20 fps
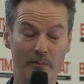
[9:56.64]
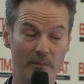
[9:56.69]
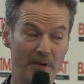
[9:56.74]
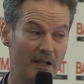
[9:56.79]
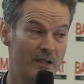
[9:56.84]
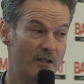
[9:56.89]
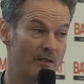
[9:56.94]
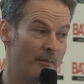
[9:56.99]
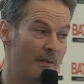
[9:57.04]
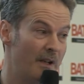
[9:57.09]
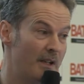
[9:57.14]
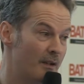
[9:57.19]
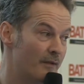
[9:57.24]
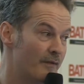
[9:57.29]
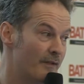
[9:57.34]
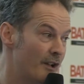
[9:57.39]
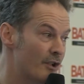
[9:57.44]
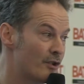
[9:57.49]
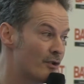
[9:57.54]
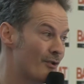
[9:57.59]

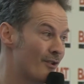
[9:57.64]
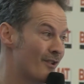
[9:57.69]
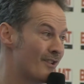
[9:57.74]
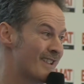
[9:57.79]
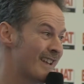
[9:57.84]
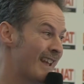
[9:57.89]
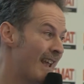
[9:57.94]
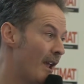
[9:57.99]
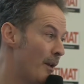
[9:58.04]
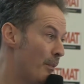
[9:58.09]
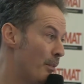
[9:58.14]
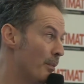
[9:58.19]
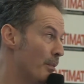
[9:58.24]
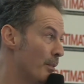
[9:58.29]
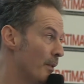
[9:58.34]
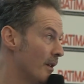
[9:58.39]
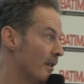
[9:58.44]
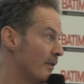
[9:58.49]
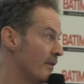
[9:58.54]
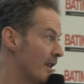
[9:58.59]
manufacturers
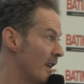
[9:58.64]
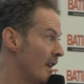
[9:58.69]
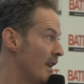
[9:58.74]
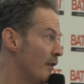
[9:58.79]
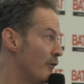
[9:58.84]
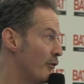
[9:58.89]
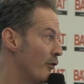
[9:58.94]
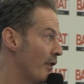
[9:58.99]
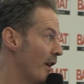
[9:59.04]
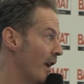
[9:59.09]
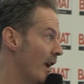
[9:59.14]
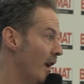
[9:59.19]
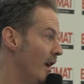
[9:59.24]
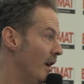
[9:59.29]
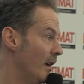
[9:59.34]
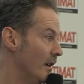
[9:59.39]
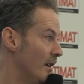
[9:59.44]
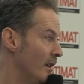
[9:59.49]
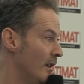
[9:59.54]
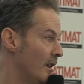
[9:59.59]
capable of delivering
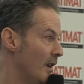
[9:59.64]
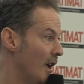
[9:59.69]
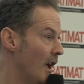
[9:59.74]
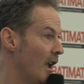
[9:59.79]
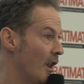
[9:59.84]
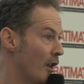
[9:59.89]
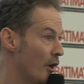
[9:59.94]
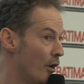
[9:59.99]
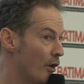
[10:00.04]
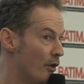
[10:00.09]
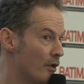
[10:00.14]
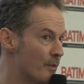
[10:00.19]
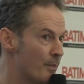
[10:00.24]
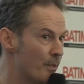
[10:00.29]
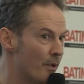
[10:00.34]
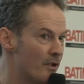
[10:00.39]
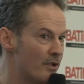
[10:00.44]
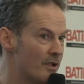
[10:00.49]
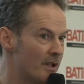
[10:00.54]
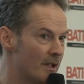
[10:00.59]
a large
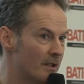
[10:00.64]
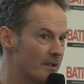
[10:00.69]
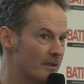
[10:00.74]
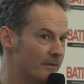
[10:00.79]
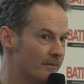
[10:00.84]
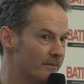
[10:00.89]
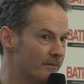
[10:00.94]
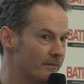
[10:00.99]
project.